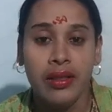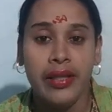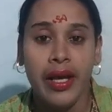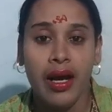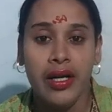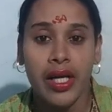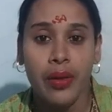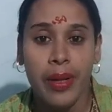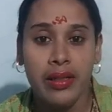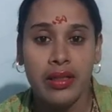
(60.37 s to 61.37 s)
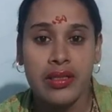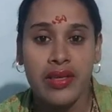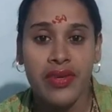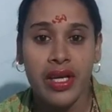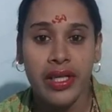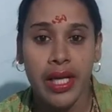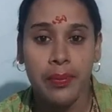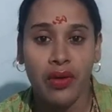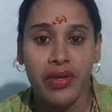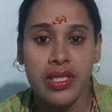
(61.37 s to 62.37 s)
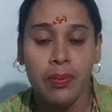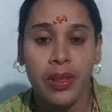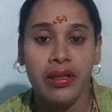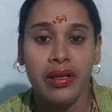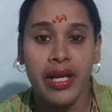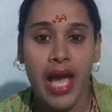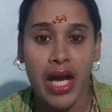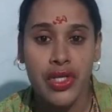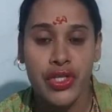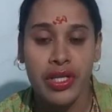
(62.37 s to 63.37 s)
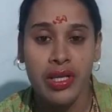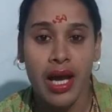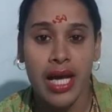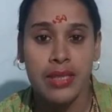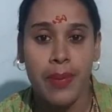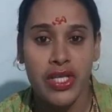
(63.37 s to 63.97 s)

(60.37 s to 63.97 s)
they underwent the severe type of disciplinary action as